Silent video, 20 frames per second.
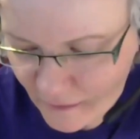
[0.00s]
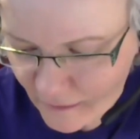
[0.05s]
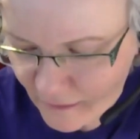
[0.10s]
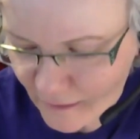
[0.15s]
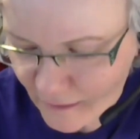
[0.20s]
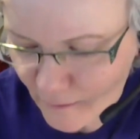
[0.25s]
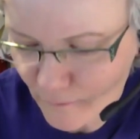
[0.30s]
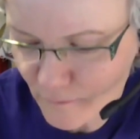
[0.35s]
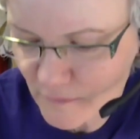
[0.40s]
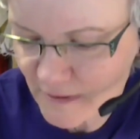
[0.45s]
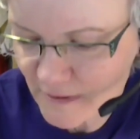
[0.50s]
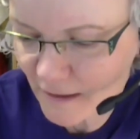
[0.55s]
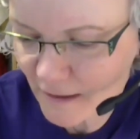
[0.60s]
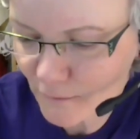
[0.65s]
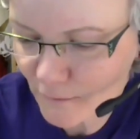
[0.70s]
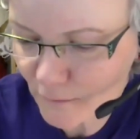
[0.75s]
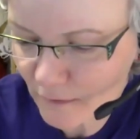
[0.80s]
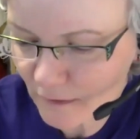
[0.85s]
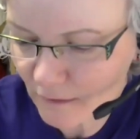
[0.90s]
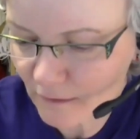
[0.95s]

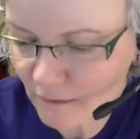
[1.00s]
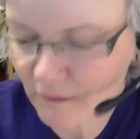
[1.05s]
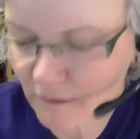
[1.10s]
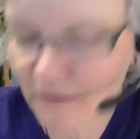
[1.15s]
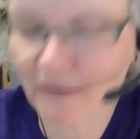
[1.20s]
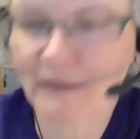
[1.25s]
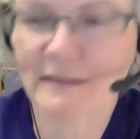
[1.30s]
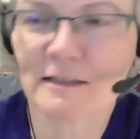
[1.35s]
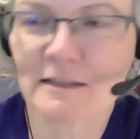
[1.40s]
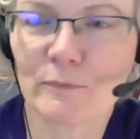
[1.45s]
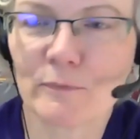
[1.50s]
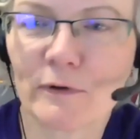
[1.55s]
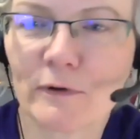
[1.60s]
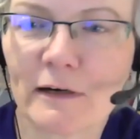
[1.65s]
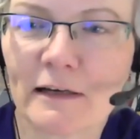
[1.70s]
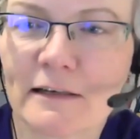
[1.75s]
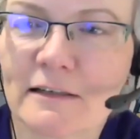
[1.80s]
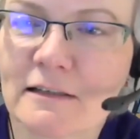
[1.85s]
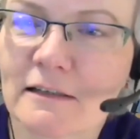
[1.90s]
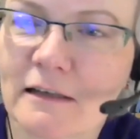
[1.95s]
Sandwell has a
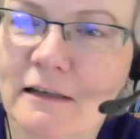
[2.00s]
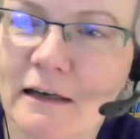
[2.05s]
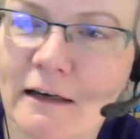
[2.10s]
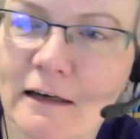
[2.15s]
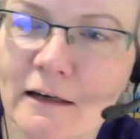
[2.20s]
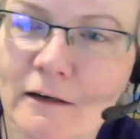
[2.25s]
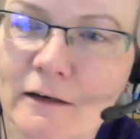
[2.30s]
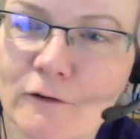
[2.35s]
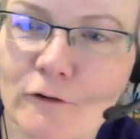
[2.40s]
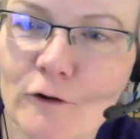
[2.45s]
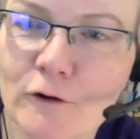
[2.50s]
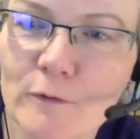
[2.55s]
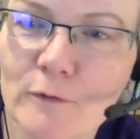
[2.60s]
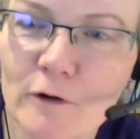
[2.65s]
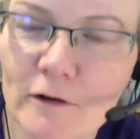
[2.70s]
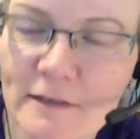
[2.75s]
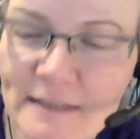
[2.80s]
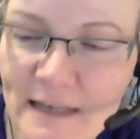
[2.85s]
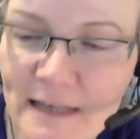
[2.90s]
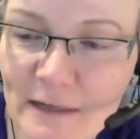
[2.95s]
brilliant group
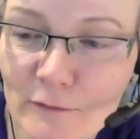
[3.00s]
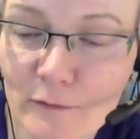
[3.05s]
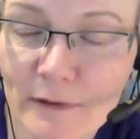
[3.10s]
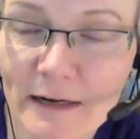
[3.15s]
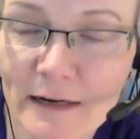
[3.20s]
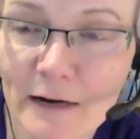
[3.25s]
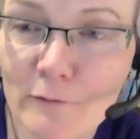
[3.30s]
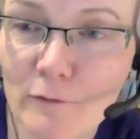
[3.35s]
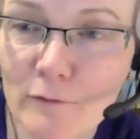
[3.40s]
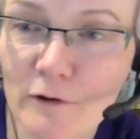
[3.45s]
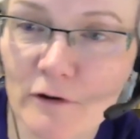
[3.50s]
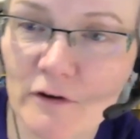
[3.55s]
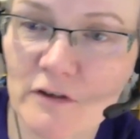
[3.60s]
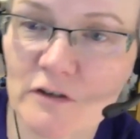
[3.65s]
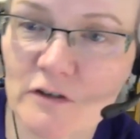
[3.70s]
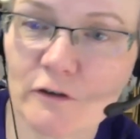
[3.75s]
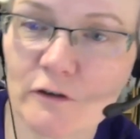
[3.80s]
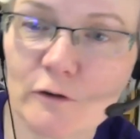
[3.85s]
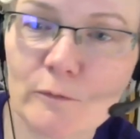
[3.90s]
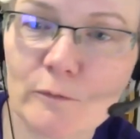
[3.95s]
called Sandwell
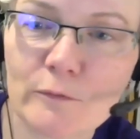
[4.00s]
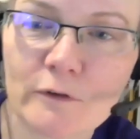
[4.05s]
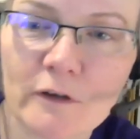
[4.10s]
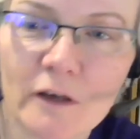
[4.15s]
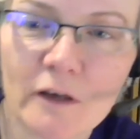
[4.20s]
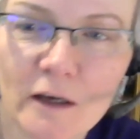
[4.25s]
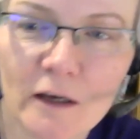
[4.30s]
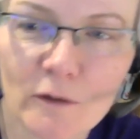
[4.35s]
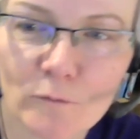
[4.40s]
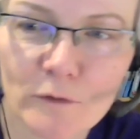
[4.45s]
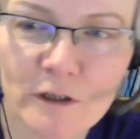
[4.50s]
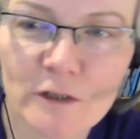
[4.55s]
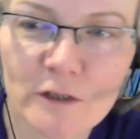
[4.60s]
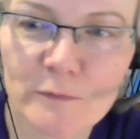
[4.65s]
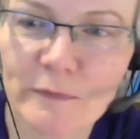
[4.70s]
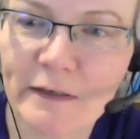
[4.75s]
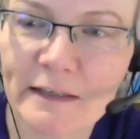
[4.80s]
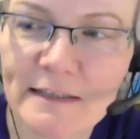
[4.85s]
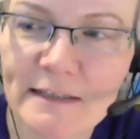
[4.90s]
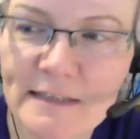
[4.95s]
Networkers Group, which
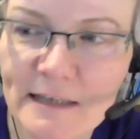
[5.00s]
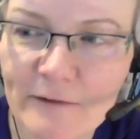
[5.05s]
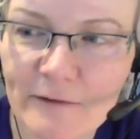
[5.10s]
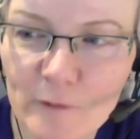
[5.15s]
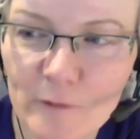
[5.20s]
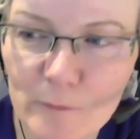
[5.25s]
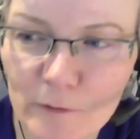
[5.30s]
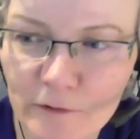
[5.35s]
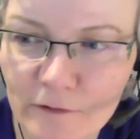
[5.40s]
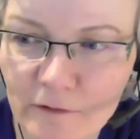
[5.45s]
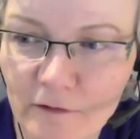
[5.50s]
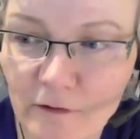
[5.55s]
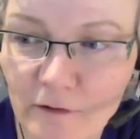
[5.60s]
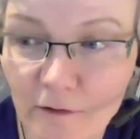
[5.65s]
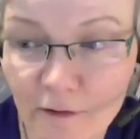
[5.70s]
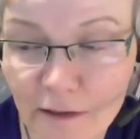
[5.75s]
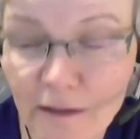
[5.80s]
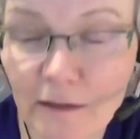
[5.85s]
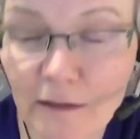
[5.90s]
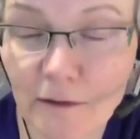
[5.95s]
meets every month,
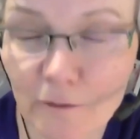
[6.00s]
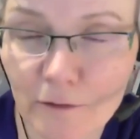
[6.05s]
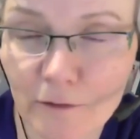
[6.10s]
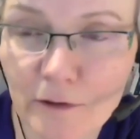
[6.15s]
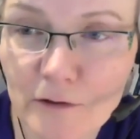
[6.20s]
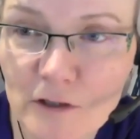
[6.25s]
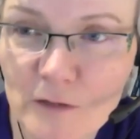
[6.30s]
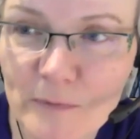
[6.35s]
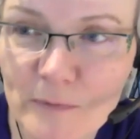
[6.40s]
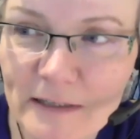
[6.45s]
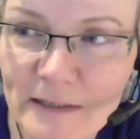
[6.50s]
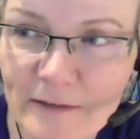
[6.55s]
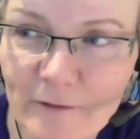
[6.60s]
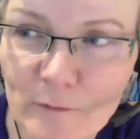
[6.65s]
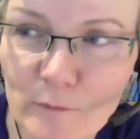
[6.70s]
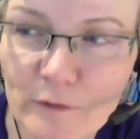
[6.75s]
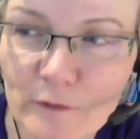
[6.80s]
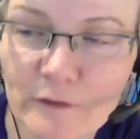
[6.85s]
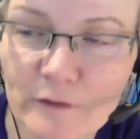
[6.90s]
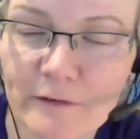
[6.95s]
or you know, used to meet
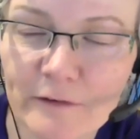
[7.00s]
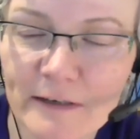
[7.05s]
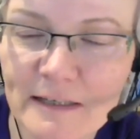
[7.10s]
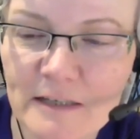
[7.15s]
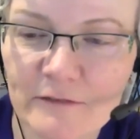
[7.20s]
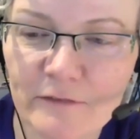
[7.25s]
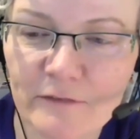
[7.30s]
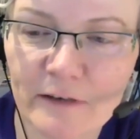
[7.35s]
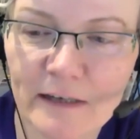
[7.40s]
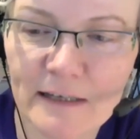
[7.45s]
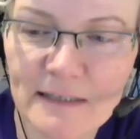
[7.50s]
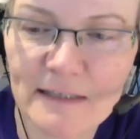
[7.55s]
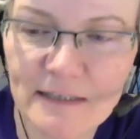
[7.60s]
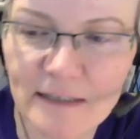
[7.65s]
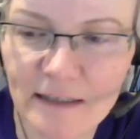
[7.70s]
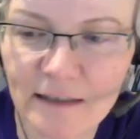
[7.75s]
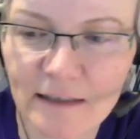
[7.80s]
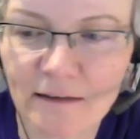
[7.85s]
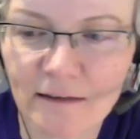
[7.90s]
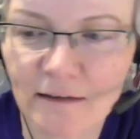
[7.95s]
every month face to face
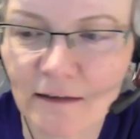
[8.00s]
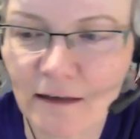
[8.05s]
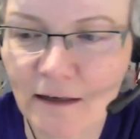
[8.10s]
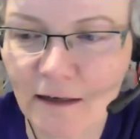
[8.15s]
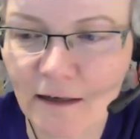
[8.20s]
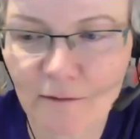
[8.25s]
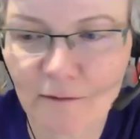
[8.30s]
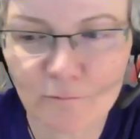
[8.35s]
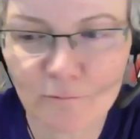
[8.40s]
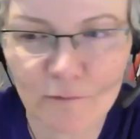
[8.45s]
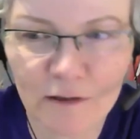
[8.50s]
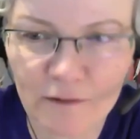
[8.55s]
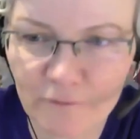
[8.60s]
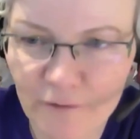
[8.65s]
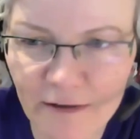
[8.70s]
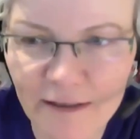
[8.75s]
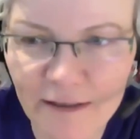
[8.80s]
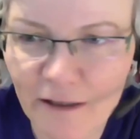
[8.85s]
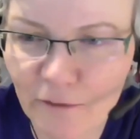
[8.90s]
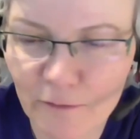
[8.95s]
in a
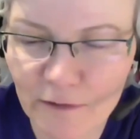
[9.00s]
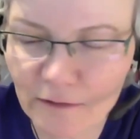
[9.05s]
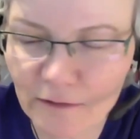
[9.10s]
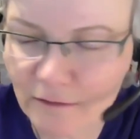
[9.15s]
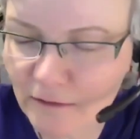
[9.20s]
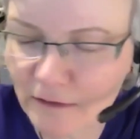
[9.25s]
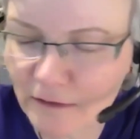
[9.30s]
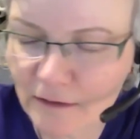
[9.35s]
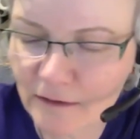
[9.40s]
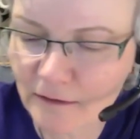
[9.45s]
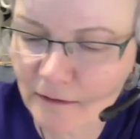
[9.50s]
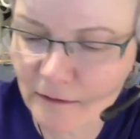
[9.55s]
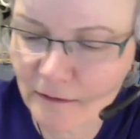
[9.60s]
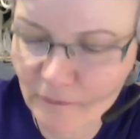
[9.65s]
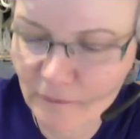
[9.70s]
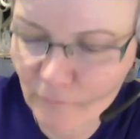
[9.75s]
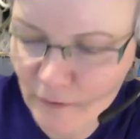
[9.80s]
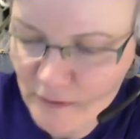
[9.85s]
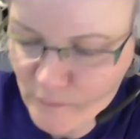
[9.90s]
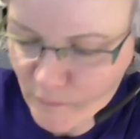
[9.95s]
venue in
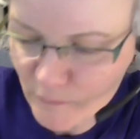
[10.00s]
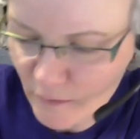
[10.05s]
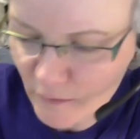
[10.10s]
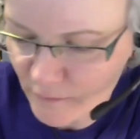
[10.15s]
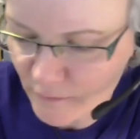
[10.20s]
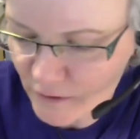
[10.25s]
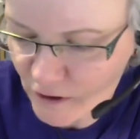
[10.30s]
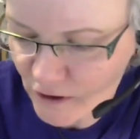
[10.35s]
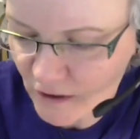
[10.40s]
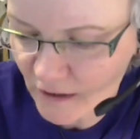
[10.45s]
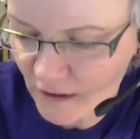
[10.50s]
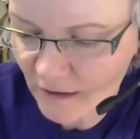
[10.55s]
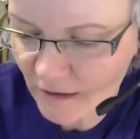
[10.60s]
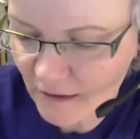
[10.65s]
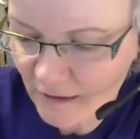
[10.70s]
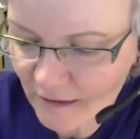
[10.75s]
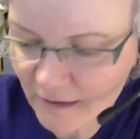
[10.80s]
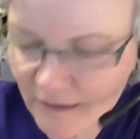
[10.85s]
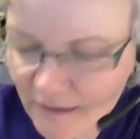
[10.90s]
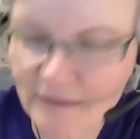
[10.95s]
West Bromwich,
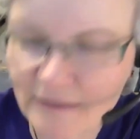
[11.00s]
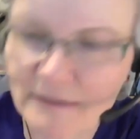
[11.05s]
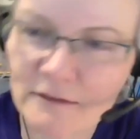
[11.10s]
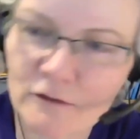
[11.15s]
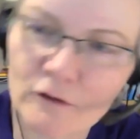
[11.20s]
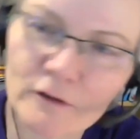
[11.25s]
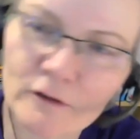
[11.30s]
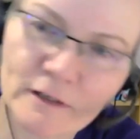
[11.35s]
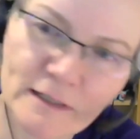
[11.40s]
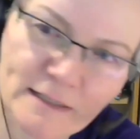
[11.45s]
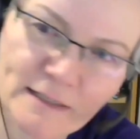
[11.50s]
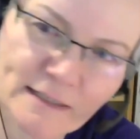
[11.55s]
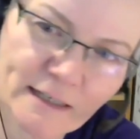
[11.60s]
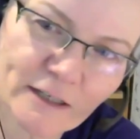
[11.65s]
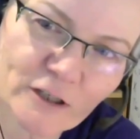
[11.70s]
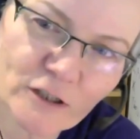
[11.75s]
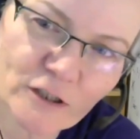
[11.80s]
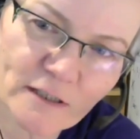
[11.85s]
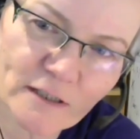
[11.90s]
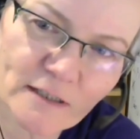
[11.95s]
and
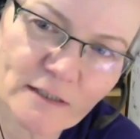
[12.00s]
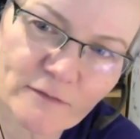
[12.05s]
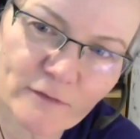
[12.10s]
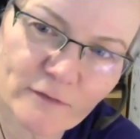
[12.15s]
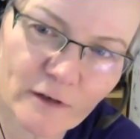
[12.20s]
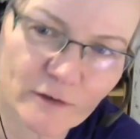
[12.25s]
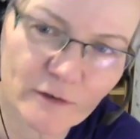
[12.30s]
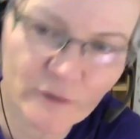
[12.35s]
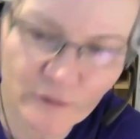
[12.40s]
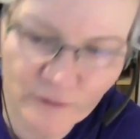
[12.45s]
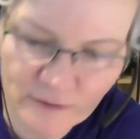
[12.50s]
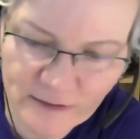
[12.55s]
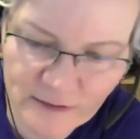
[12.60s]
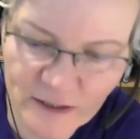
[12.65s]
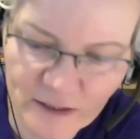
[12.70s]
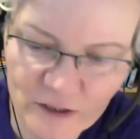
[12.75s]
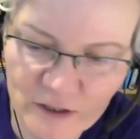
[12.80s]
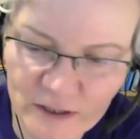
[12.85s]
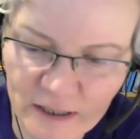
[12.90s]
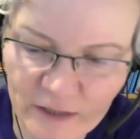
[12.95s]
organizations, volunteer
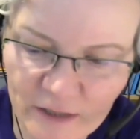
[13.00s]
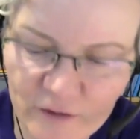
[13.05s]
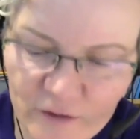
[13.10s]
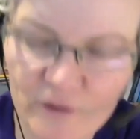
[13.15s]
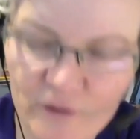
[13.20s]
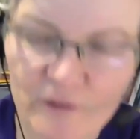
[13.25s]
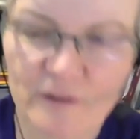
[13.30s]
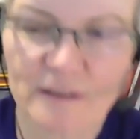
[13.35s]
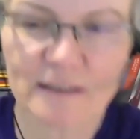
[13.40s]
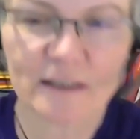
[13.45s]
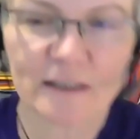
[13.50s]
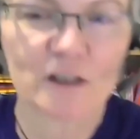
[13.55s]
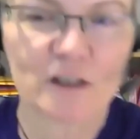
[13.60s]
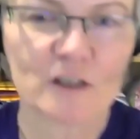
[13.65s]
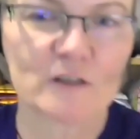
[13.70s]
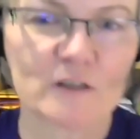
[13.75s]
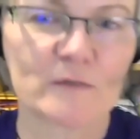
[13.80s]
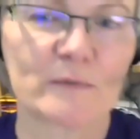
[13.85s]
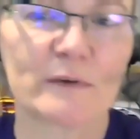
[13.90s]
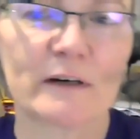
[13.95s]
organizations, statutory
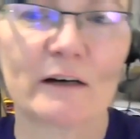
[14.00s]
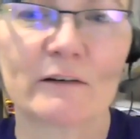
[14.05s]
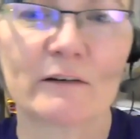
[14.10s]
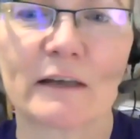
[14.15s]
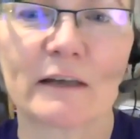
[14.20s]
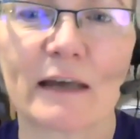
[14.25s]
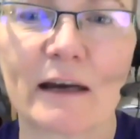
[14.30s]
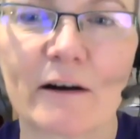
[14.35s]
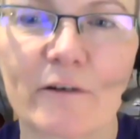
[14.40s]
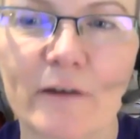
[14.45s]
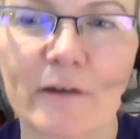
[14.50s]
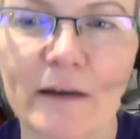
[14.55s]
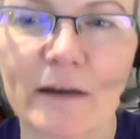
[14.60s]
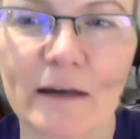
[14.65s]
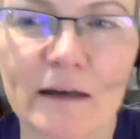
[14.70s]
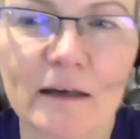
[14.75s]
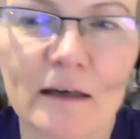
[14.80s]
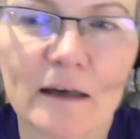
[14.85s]
organizations from around the area